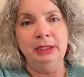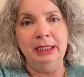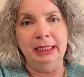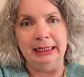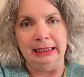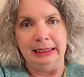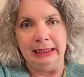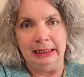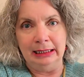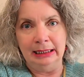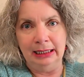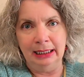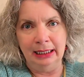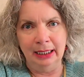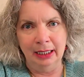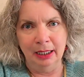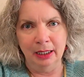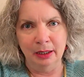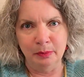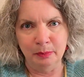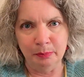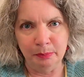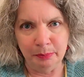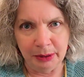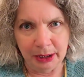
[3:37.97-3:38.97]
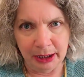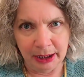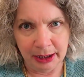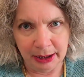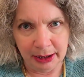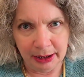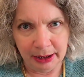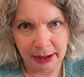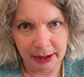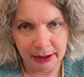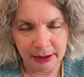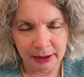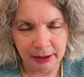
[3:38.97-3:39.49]
And let's see how
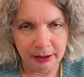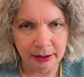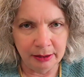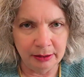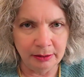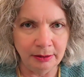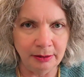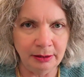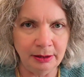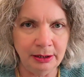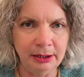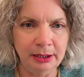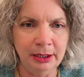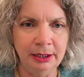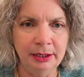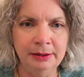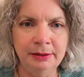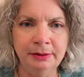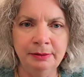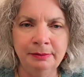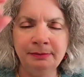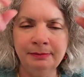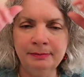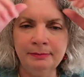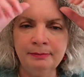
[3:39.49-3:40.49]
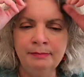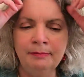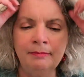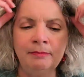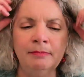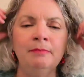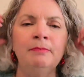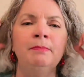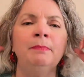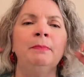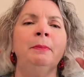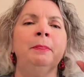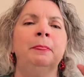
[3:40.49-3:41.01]
biting goes,
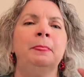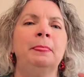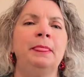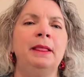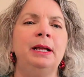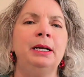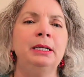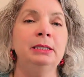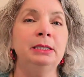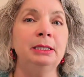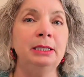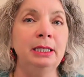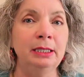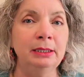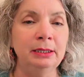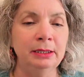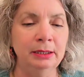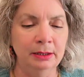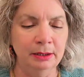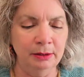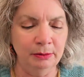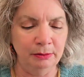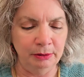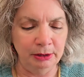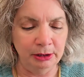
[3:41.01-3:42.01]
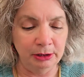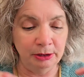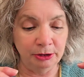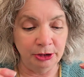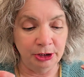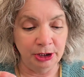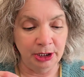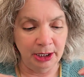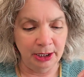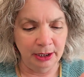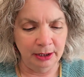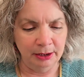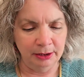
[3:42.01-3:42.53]
because that's the real
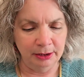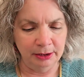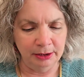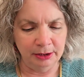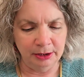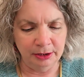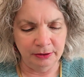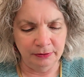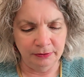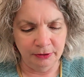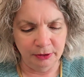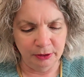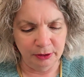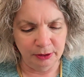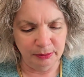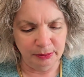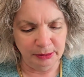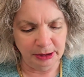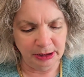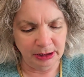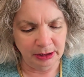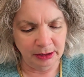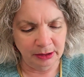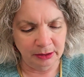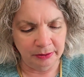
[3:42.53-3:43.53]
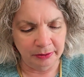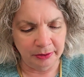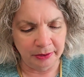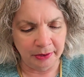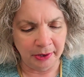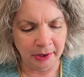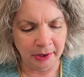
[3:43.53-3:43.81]
challenge for me.